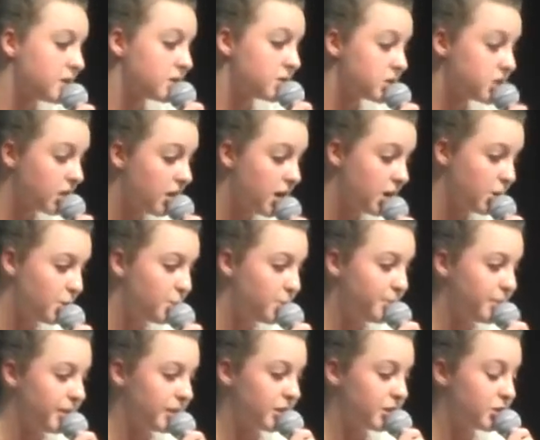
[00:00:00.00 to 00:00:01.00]

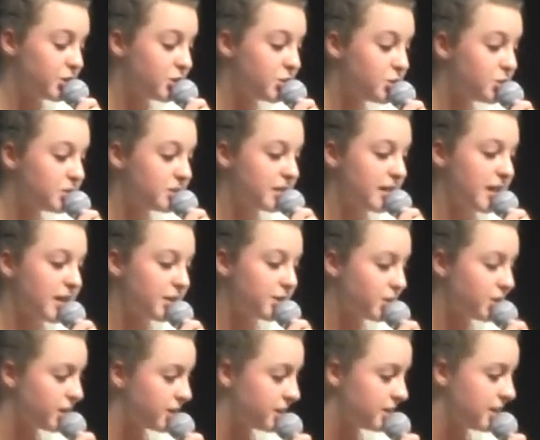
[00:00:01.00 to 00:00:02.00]
the truths that I
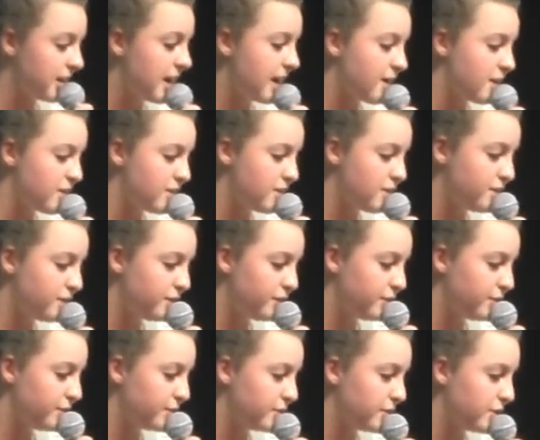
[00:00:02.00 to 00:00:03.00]
learned out
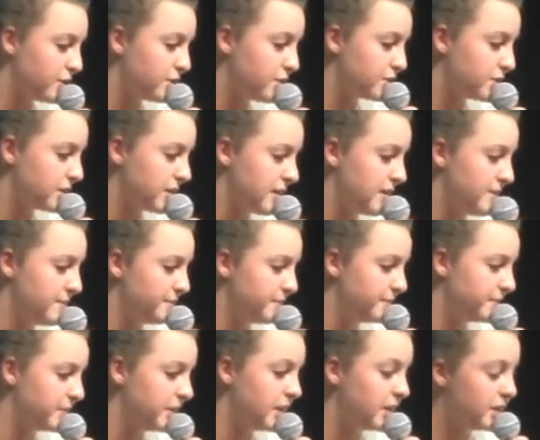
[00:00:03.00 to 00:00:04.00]
of those
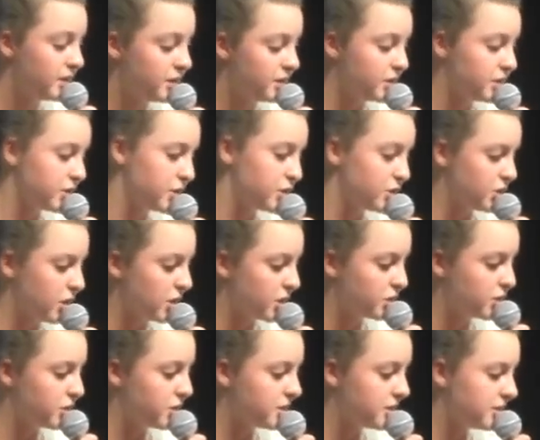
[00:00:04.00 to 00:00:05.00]

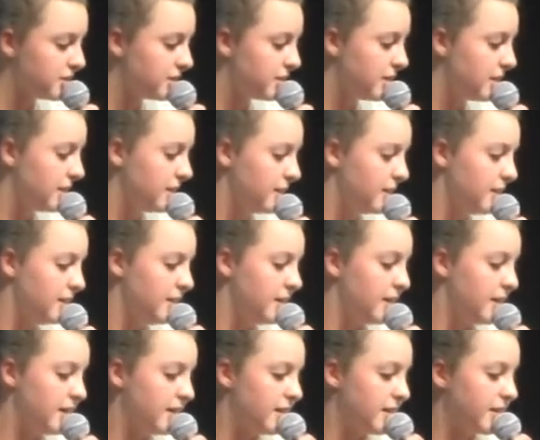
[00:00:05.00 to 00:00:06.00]
struggles
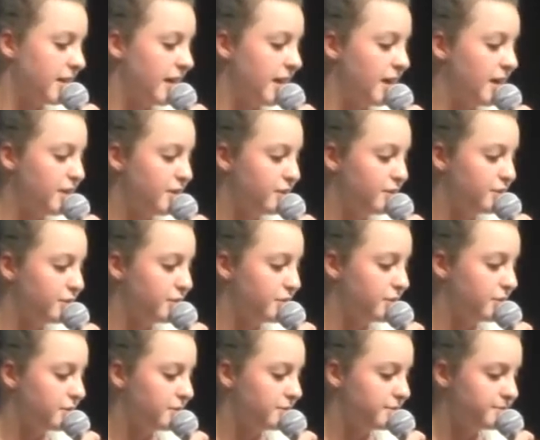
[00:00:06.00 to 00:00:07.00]
that
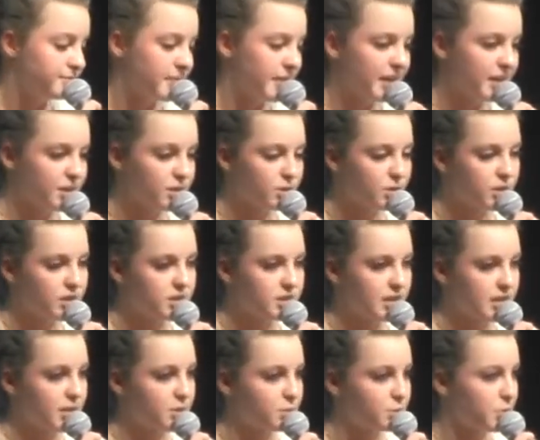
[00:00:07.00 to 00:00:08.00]
the
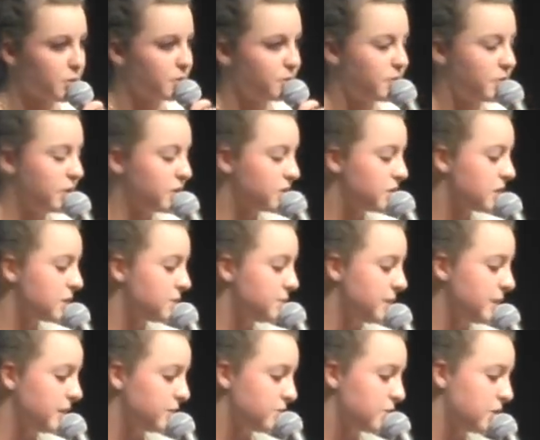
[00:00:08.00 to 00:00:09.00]
Lord's revealed to
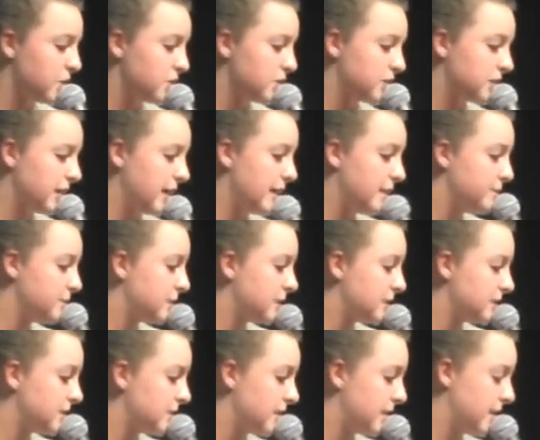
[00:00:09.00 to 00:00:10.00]
me through those times
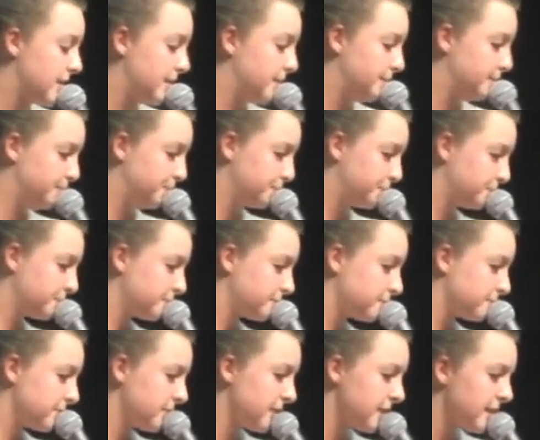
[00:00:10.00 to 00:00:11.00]
is
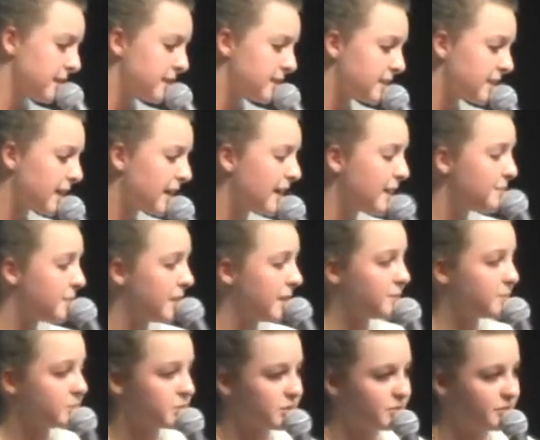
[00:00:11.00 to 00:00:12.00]
that I'm
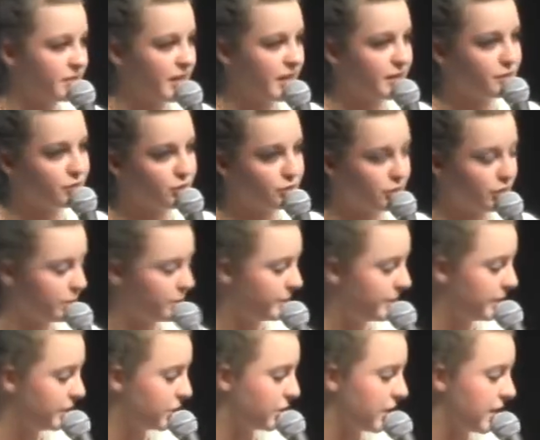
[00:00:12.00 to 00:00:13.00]
able to find
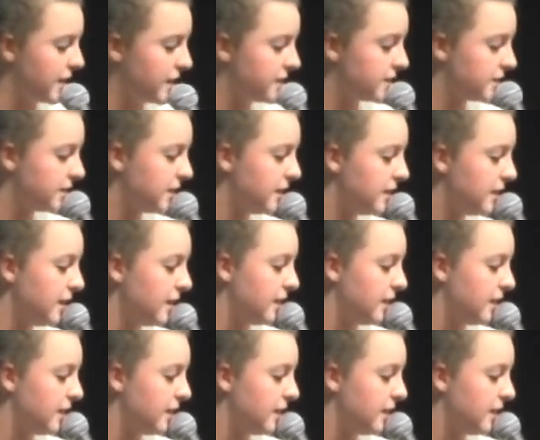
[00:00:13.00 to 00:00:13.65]
fulfillment in Christ.